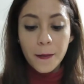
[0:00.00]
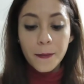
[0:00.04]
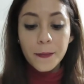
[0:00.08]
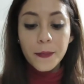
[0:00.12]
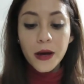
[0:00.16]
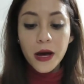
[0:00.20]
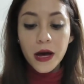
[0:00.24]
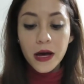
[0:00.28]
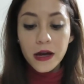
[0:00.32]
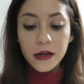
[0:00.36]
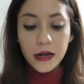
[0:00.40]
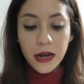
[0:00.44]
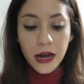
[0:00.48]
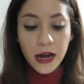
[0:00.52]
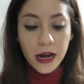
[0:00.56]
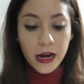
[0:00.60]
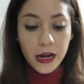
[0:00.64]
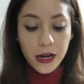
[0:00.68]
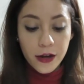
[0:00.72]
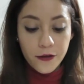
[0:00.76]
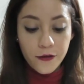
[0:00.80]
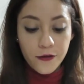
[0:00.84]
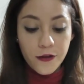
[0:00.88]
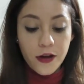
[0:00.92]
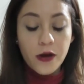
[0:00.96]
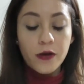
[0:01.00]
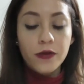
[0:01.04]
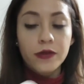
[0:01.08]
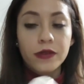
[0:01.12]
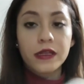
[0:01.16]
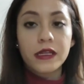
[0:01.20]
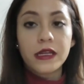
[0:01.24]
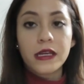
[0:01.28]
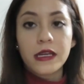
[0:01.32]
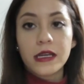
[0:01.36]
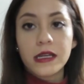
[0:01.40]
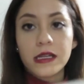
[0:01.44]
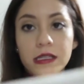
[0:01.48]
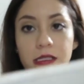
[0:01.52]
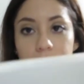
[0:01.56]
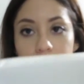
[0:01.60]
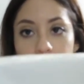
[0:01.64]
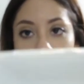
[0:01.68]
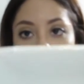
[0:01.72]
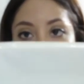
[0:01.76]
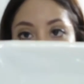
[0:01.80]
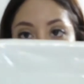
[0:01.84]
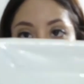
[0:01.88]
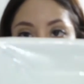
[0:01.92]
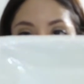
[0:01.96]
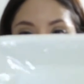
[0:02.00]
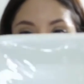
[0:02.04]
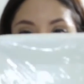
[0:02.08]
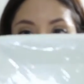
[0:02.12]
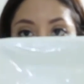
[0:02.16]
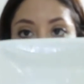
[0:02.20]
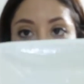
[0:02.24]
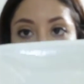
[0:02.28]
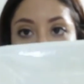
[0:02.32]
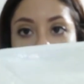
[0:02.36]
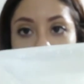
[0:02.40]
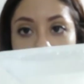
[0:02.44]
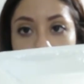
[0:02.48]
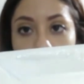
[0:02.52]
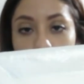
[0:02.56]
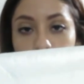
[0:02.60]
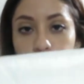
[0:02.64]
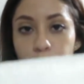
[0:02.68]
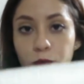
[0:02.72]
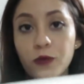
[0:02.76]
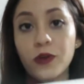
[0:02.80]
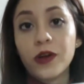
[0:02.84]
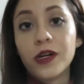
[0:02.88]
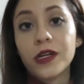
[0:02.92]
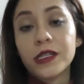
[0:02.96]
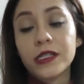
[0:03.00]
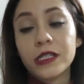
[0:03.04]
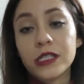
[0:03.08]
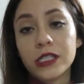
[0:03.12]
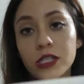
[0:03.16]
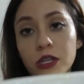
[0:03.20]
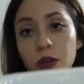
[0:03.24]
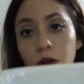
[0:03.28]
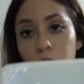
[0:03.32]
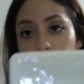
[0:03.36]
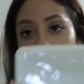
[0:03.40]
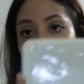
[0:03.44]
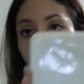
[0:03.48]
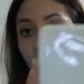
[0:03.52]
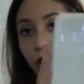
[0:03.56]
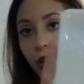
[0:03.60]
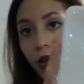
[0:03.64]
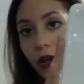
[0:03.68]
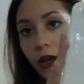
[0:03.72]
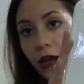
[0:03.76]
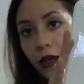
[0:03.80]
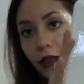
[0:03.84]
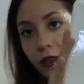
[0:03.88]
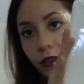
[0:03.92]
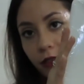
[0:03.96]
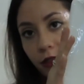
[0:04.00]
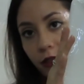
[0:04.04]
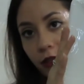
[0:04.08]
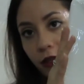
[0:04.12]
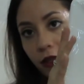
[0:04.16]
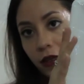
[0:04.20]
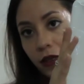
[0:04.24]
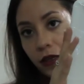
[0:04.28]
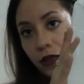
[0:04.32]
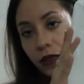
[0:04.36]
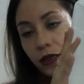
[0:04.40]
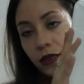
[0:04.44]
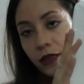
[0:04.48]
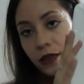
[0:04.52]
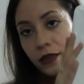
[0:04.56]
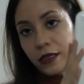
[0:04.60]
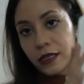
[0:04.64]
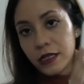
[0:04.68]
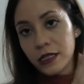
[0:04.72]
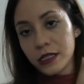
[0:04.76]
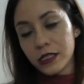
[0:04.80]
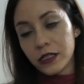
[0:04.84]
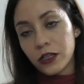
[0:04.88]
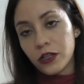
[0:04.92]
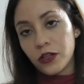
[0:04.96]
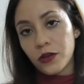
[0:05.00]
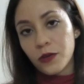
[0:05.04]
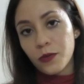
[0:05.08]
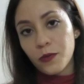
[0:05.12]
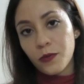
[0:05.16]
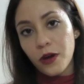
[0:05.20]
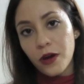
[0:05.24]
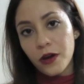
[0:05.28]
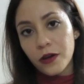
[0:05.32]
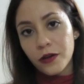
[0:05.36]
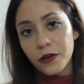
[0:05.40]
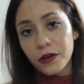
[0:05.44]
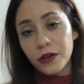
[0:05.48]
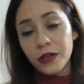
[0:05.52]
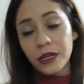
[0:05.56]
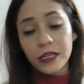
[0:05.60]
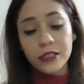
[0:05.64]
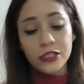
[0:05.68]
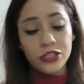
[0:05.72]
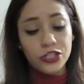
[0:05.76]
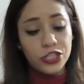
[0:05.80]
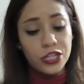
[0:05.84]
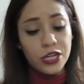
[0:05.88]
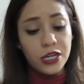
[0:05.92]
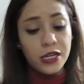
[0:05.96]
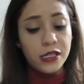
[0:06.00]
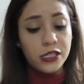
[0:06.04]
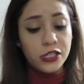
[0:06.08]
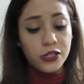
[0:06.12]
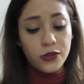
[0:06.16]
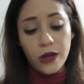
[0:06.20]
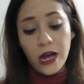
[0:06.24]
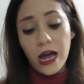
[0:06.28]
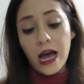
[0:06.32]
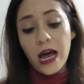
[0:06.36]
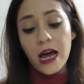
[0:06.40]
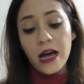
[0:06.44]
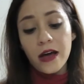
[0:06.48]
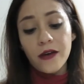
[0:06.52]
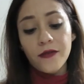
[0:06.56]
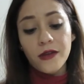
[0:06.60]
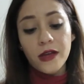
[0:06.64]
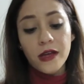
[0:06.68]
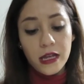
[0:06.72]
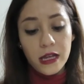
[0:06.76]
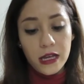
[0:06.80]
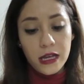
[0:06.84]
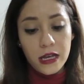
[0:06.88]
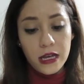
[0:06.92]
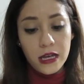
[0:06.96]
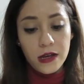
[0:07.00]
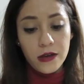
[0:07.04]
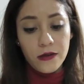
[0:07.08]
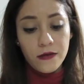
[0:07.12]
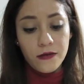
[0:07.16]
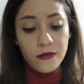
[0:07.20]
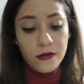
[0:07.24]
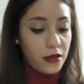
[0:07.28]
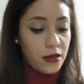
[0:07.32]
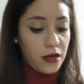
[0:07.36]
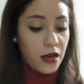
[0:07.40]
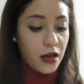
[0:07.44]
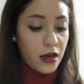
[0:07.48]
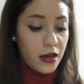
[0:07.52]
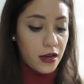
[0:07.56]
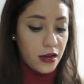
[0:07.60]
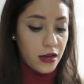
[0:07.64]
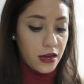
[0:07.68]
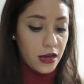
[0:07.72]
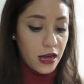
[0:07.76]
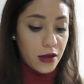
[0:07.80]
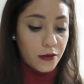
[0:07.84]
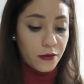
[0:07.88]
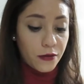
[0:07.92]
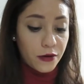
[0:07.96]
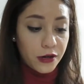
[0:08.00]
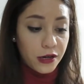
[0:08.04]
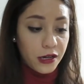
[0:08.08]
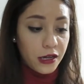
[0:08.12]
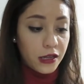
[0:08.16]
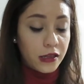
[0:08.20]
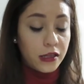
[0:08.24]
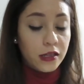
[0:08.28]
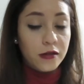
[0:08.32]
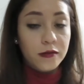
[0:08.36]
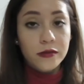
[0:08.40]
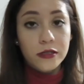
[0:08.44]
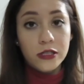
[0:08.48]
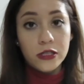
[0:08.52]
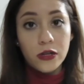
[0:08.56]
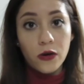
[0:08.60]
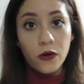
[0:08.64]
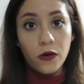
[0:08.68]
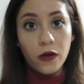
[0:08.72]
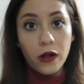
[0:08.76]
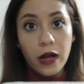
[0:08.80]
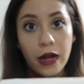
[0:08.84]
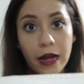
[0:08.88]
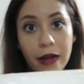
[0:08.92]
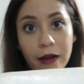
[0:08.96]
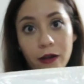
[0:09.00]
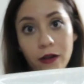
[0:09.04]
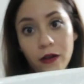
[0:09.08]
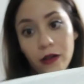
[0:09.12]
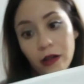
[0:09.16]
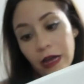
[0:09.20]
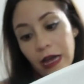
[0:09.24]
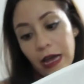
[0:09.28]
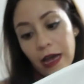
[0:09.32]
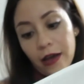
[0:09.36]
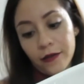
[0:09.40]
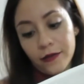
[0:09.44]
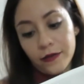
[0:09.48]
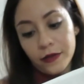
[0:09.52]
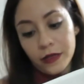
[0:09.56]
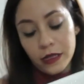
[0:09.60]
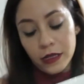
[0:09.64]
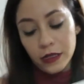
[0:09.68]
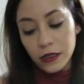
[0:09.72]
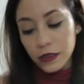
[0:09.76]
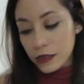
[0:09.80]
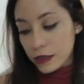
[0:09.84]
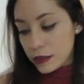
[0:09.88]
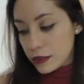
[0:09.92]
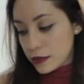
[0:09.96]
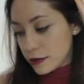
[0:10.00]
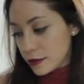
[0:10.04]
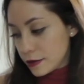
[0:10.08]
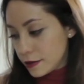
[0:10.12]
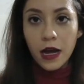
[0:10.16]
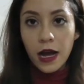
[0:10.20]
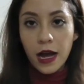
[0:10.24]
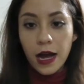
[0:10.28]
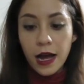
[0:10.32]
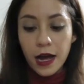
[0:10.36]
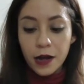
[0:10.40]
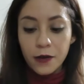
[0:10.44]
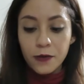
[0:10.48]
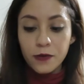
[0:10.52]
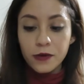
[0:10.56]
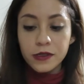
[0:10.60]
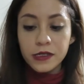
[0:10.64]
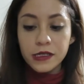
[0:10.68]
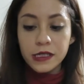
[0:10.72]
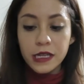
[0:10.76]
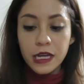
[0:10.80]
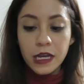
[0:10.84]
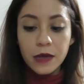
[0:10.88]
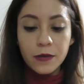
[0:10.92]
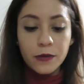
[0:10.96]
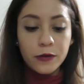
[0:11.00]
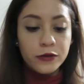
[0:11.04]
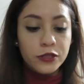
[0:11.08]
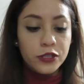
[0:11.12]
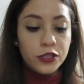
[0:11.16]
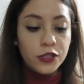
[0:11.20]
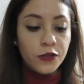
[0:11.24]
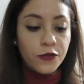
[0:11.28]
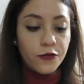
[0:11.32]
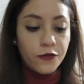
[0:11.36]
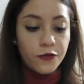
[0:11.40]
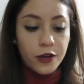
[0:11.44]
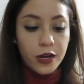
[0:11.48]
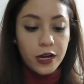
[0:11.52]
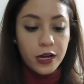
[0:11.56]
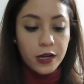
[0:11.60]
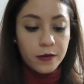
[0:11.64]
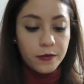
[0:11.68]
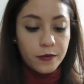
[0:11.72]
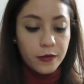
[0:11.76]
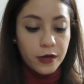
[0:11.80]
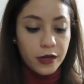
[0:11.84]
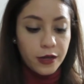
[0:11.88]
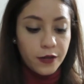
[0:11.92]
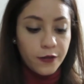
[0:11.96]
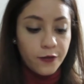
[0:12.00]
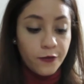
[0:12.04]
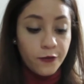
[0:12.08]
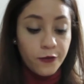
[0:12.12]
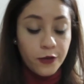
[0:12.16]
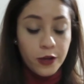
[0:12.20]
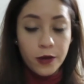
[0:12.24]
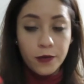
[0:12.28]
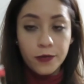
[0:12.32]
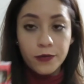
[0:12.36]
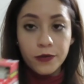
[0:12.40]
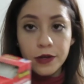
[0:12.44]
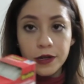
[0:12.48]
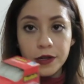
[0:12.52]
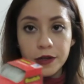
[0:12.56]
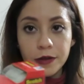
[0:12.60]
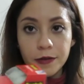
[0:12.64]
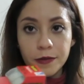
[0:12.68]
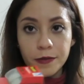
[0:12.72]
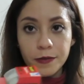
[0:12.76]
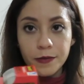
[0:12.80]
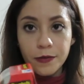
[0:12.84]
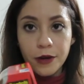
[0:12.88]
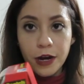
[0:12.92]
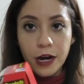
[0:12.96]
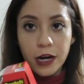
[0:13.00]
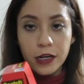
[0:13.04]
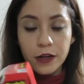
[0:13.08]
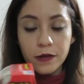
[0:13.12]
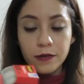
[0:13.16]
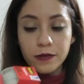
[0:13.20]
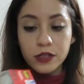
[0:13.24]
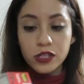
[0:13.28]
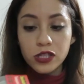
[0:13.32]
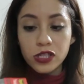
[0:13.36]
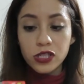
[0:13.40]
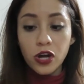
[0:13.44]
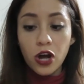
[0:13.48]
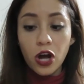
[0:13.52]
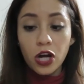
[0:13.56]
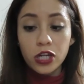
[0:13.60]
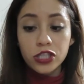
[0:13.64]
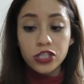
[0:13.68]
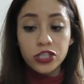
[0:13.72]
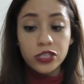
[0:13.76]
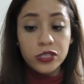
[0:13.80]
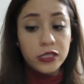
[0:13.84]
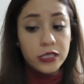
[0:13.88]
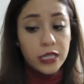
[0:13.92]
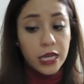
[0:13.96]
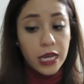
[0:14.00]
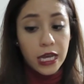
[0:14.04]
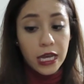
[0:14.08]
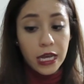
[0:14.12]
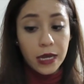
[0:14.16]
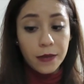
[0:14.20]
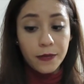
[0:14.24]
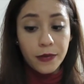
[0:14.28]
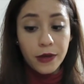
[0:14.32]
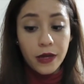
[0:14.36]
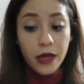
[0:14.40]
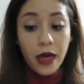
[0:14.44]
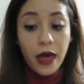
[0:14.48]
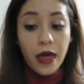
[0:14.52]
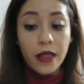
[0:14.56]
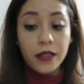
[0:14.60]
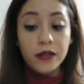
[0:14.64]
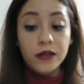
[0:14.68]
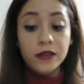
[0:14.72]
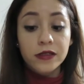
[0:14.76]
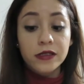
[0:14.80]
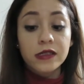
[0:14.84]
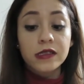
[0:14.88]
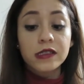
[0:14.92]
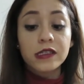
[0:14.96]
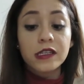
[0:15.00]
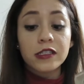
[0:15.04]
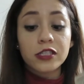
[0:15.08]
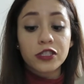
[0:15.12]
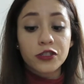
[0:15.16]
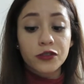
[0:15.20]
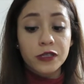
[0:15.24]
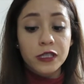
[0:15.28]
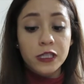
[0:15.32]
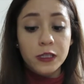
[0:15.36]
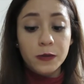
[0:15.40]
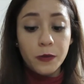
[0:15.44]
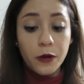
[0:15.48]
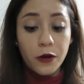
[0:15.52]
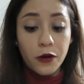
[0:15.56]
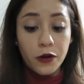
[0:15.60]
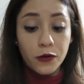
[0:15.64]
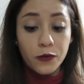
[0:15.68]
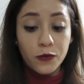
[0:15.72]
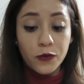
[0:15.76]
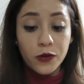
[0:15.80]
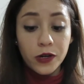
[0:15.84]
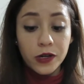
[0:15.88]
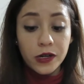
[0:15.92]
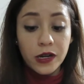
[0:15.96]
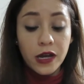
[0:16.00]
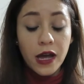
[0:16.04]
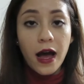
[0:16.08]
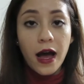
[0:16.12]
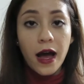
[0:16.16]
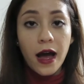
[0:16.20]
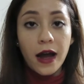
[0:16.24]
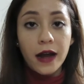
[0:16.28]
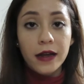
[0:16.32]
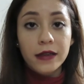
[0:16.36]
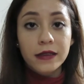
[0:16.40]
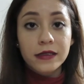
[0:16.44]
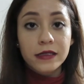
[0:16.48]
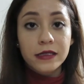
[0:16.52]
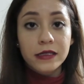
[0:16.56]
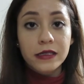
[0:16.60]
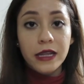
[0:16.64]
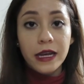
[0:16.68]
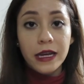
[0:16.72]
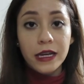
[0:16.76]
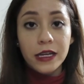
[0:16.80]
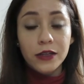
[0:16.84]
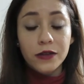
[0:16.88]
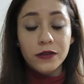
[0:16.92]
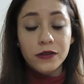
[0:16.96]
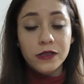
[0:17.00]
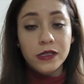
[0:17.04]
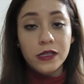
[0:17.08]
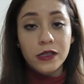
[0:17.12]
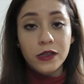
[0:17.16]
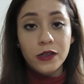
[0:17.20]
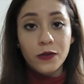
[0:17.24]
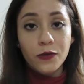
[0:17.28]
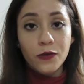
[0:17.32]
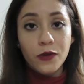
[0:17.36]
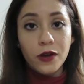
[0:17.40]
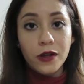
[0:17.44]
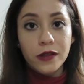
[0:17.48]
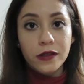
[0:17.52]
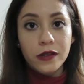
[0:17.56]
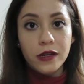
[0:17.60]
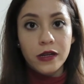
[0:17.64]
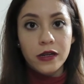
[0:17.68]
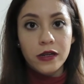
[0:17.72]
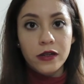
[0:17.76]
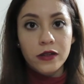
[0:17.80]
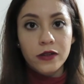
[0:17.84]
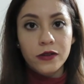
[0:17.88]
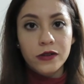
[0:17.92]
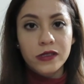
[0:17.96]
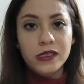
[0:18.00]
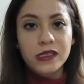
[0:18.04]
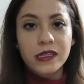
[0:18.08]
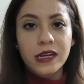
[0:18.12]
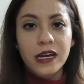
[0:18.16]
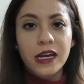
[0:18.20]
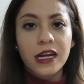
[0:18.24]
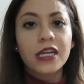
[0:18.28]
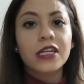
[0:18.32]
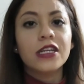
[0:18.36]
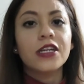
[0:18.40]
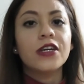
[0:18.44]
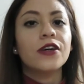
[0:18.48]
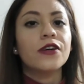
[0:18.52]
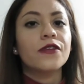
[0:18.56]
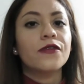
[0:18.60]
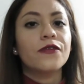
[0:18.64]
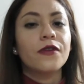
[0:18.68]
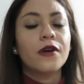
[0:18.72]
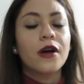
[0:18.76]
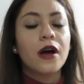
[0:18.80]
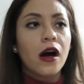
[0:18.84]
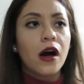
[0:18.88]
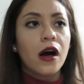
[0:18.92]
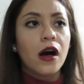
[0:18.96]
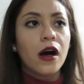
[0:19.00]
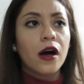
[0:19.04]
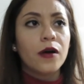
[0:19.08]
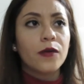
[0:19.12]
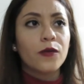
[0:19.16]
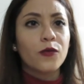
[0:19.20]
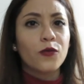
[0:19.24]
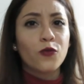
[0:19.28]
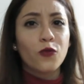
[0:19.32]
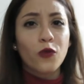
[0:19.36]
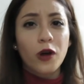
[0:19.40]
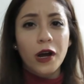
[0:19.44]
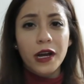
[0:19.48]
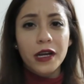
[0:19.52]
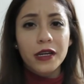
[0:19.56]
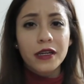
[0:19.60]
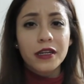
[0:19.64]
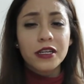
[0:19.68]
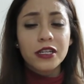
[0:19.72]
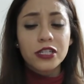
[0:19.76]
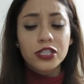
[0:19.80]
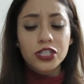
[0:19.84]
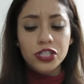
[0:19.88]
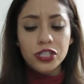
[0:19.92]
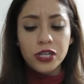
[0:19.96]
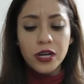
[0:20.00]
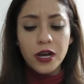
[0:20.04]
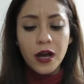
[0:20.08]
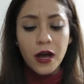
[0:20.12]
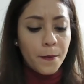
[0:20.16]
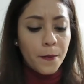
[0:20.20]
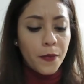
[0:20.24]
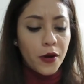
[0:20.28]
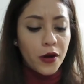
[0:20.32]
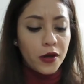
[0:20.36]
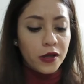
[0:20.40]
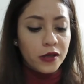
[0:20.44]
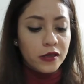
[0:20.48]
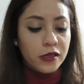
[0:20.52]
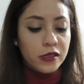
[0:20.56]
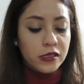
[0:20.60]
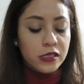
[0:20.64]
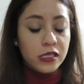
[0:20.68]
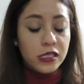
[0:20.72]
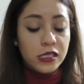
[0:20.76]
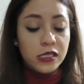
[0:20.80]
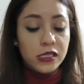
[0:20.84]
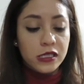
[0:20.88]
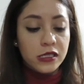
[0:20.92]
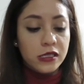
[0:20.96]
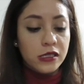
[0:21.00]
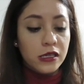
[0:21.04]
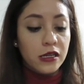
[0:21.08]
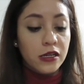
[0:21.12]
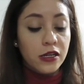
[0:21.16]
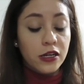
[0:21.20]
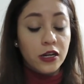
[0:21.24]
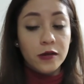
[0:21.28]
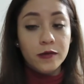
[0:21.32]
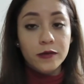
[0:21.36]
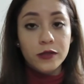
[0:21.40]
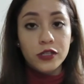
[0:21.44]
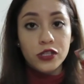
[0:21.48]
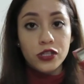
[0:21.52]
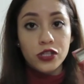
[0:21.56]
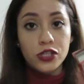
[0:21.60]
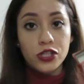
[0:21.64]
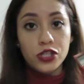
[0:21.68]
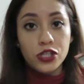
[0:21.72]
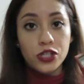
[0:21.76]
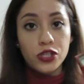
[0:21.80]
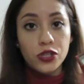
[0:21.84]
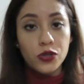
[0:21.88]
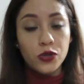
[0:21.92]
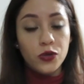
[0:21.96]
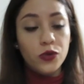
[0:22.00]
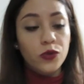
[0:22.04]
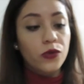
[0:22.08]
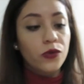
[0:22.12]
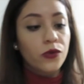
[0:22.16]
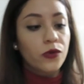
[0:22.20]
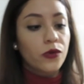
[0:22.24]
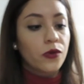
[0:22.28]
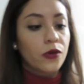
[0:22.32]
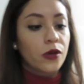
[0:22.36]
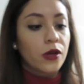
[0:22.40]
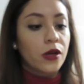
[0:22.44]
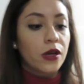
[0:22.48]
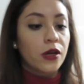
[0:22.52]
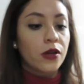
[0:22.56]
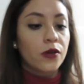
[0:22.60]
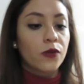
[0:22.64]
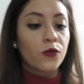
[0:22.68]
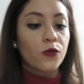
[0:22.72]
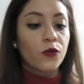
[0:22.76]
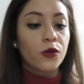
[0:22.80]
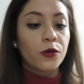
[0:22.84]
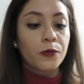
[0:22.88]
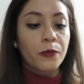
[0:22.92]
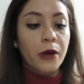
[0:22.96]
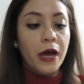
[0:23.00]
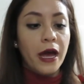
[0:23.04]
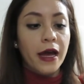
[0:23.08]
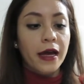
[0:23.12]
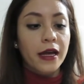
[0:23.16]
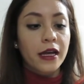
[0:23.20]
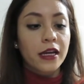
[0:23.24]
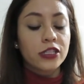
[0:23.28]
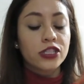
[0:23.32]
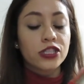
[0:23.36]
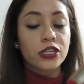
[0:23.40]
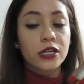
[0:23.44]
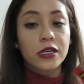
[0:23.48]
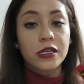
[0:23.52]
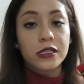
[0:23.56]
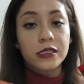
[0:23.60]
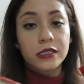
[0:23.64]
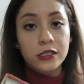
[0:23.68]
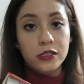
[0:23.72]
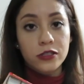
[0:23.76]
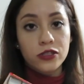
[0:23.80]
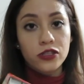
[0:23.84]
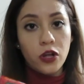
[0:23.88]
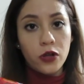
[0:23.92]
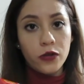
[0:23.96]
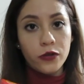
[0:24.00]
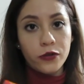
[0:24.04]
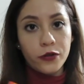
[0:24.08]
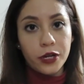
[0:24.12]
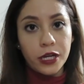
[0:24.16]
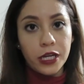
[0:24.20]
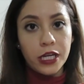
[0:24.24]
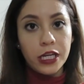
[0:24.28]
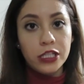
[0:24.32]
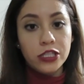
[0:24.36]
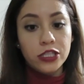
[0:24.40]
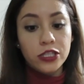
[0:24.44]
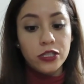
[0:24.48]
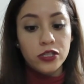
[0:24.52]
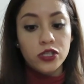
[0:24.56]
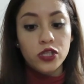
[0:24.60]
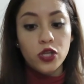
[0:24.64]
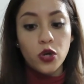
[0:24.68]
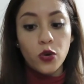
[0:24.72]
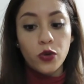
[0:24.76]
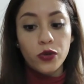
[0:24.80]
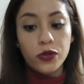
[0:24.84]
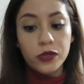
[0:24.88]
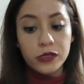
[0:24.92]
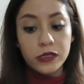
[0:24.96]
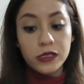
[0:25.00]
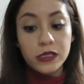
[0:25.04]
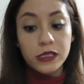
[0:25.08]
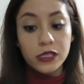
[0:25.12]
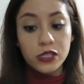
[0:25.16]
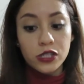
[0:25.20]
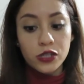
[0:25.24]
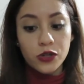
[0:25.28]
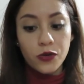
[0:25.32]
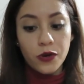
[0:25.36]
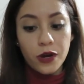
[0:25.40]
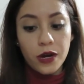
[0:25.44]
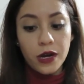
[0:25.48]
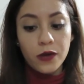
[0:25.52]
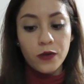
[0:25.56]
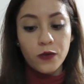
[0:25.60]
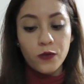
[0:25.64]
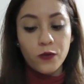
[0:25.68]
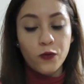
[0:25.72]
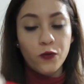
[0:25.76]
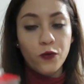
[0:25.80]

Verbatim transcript: But I found these, and these are the squared ones, so I think these look modern and chic to have if I ever need them, so I'll have these. I was able to find my favorite brand of scotch tape, and this is the transparent one. I dislike using the one that looks kind of um, whitish, but this is, it comes two in one package and it's a dollar each, so this is great.